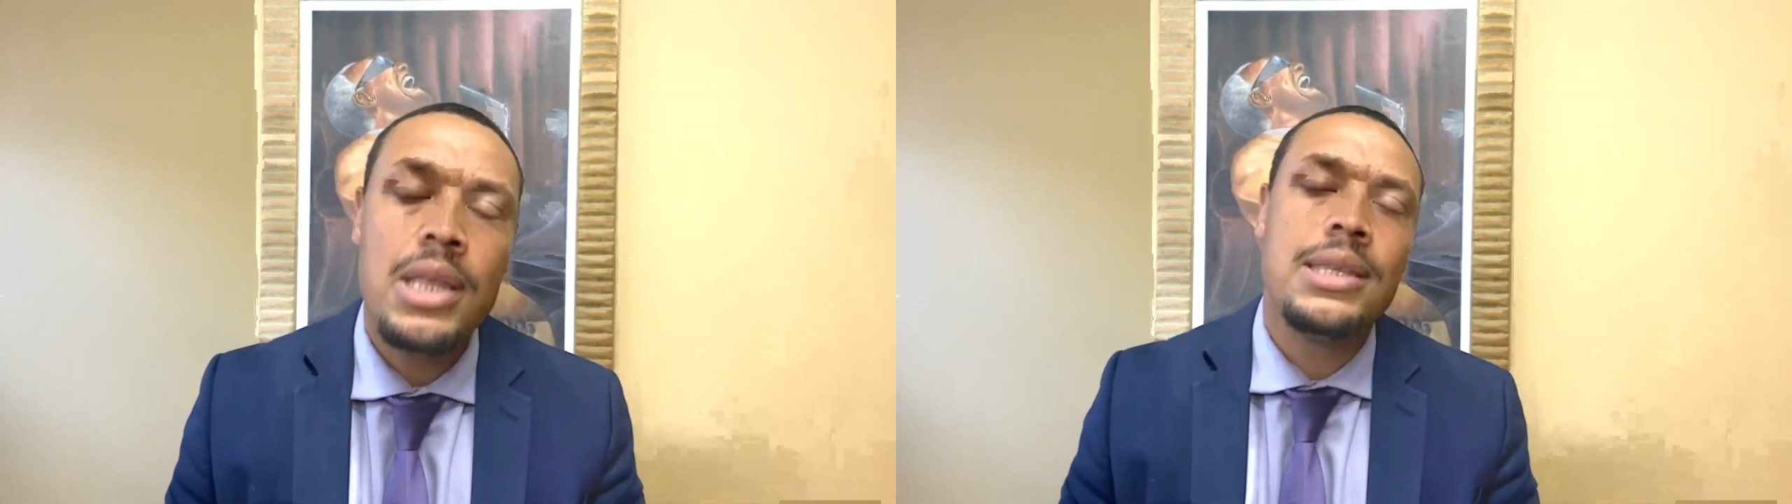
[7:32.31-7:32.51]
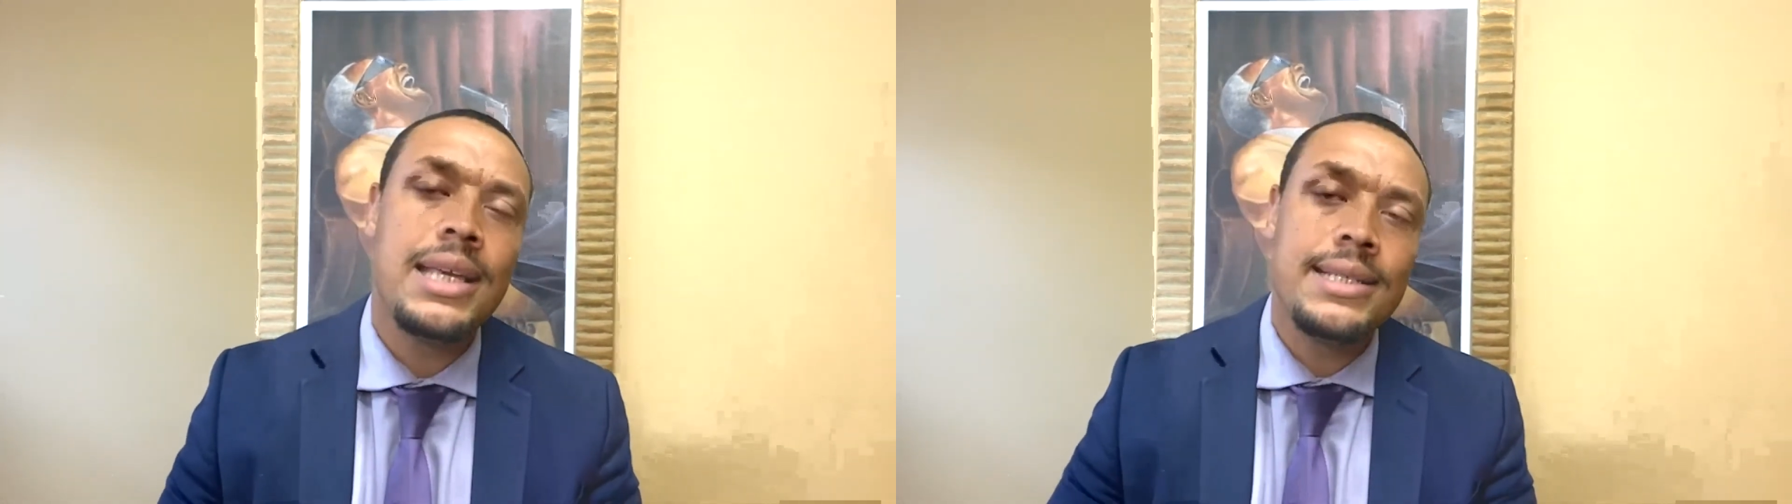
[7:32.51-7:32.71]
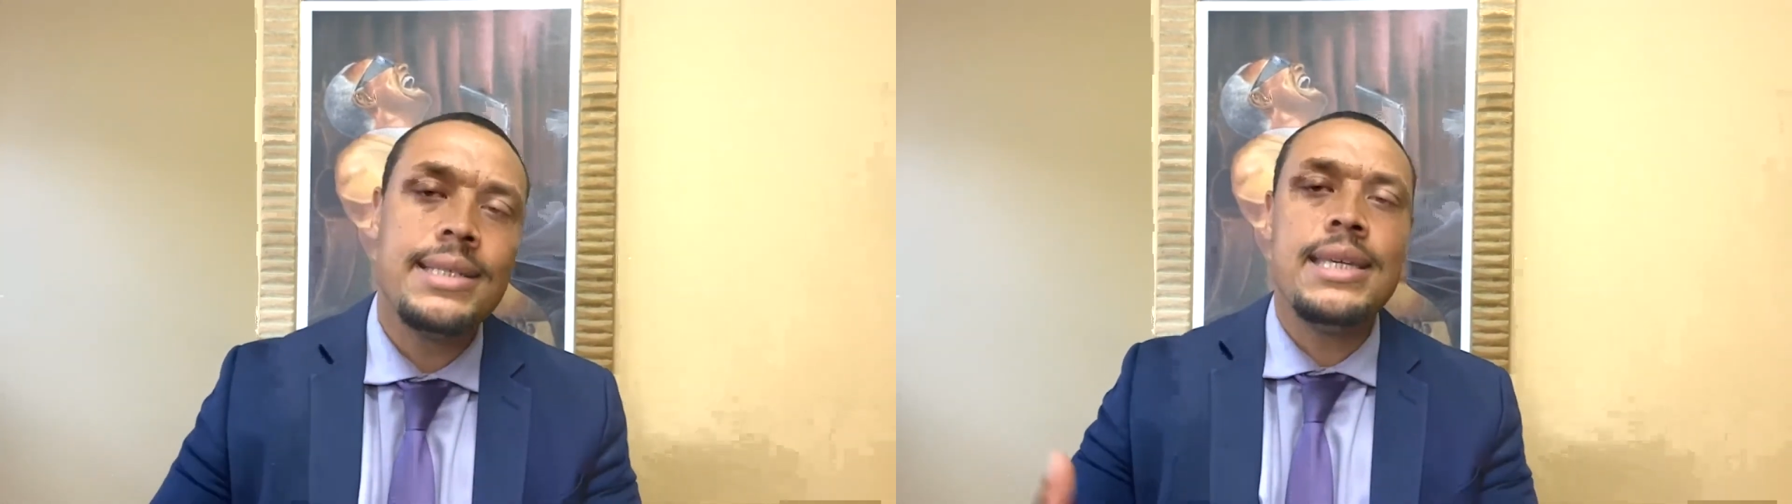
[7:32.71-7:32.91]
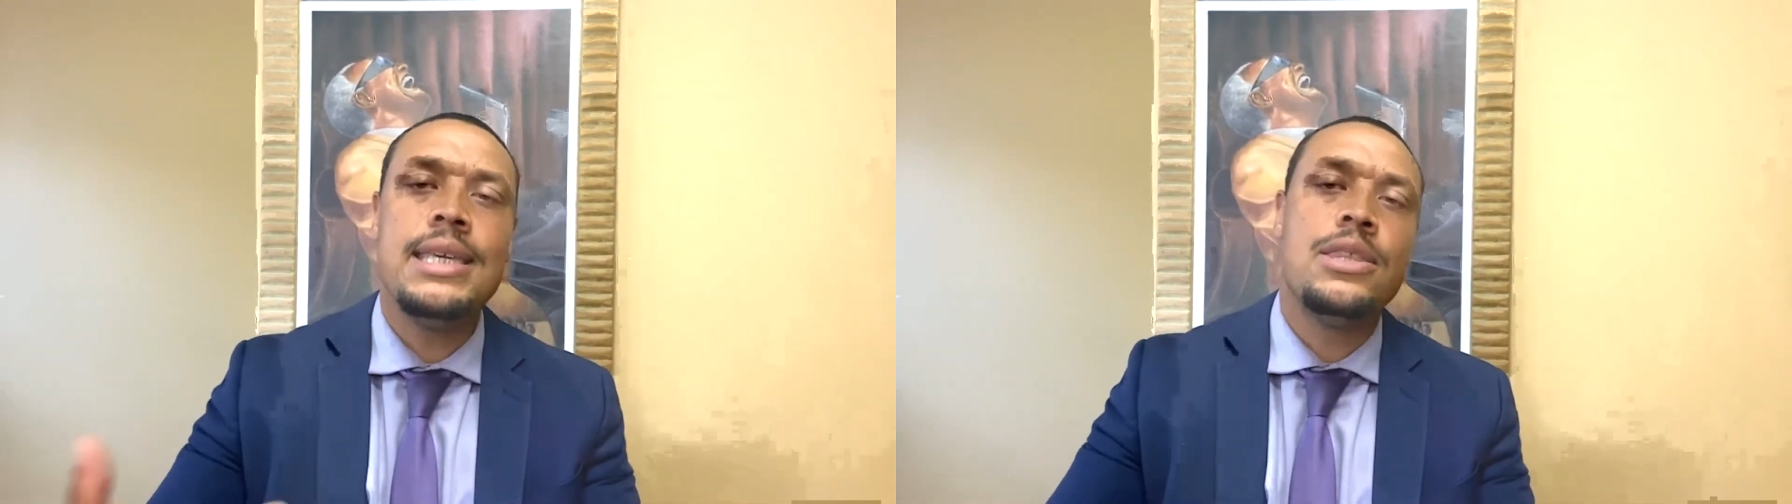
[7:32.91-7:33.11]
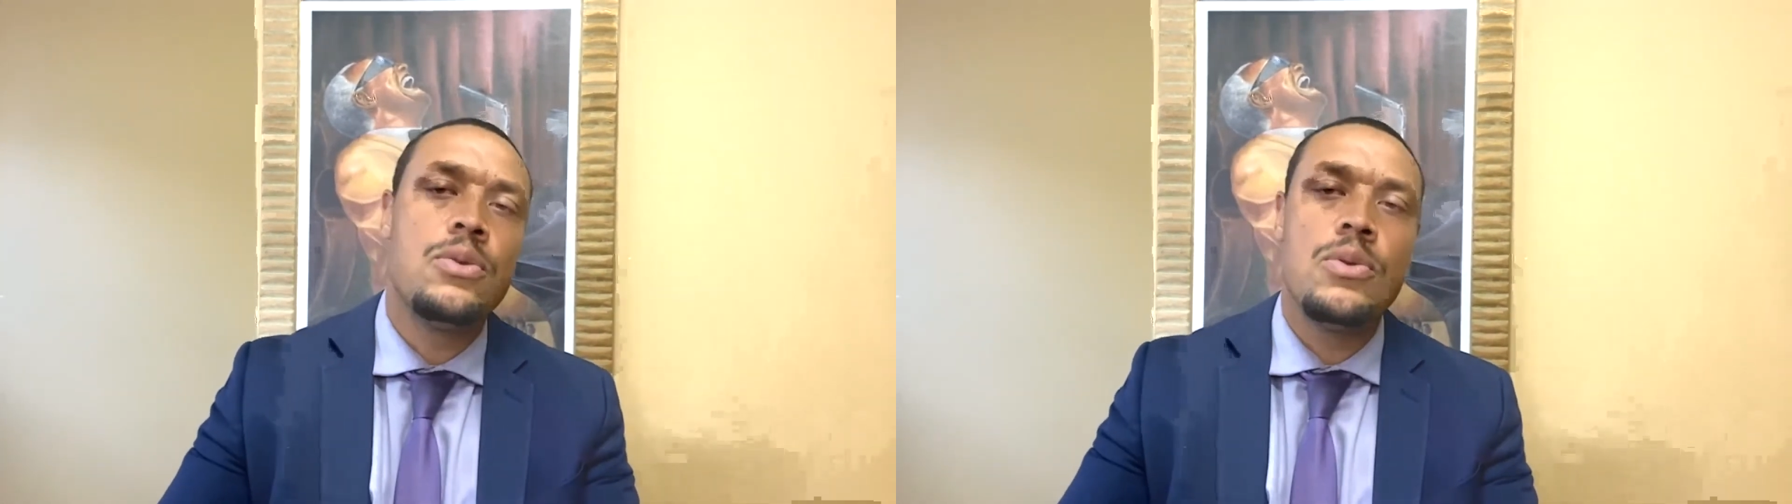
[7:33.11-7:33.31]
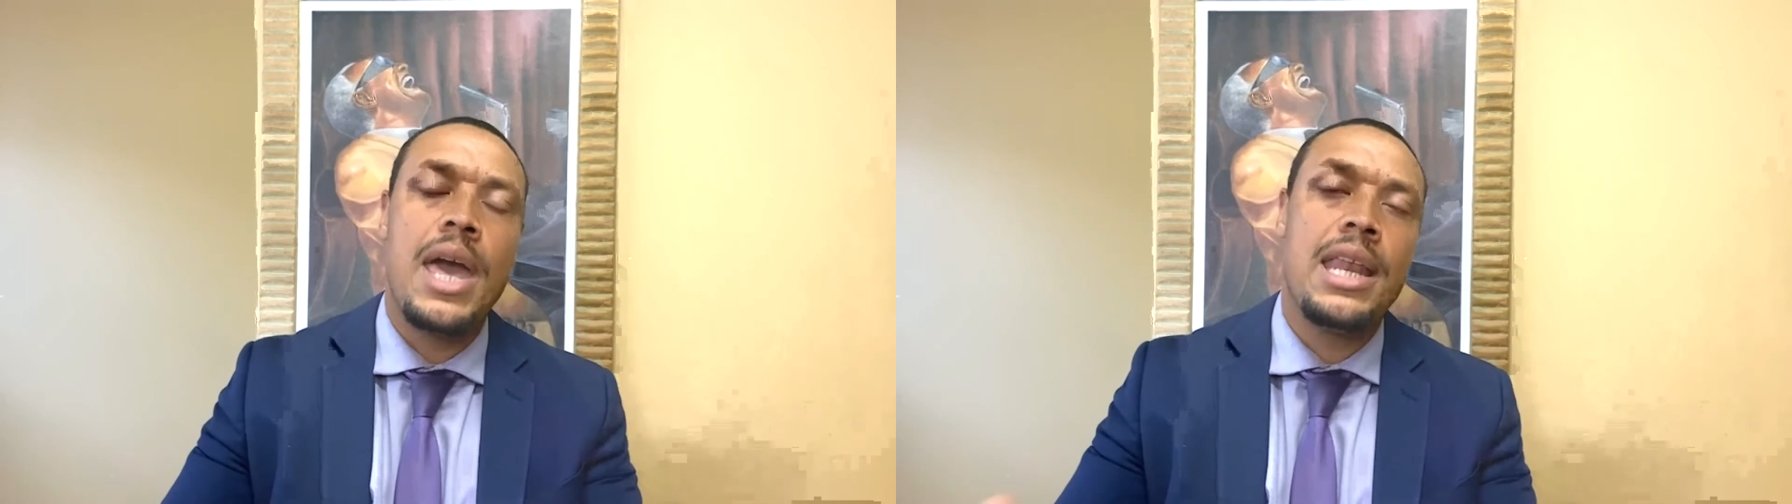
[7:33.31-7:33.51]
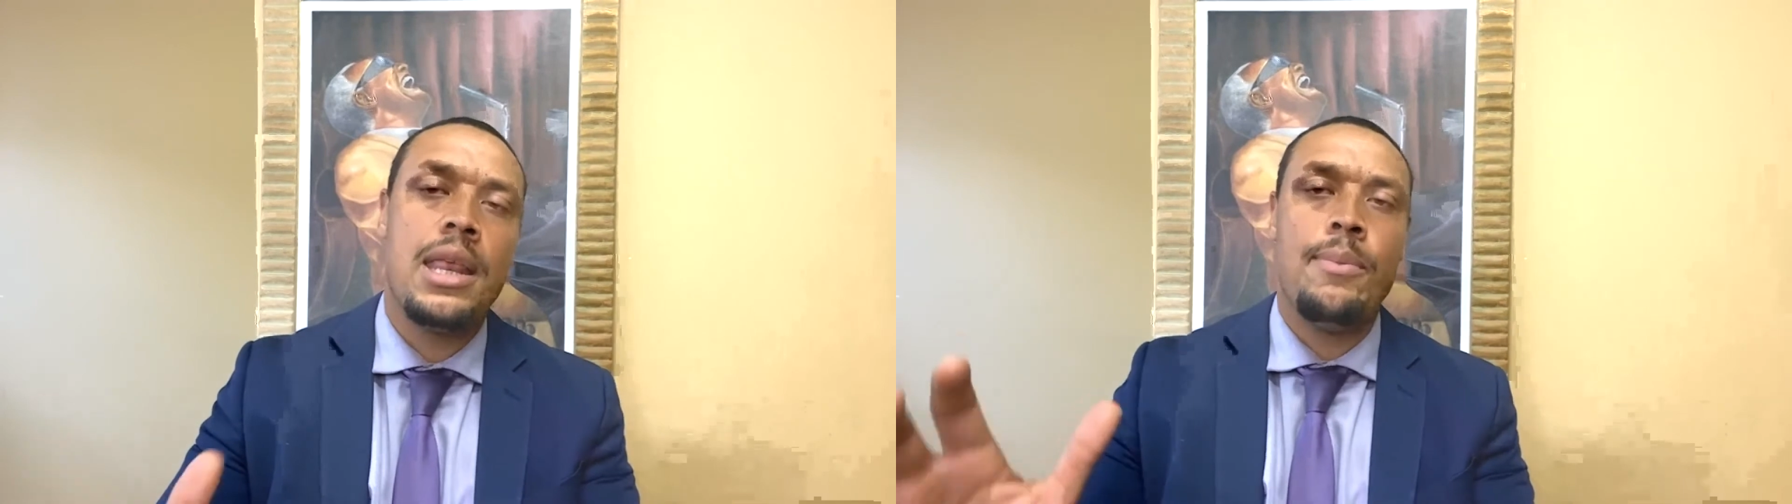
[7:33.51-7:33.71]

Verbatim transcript: They see through that and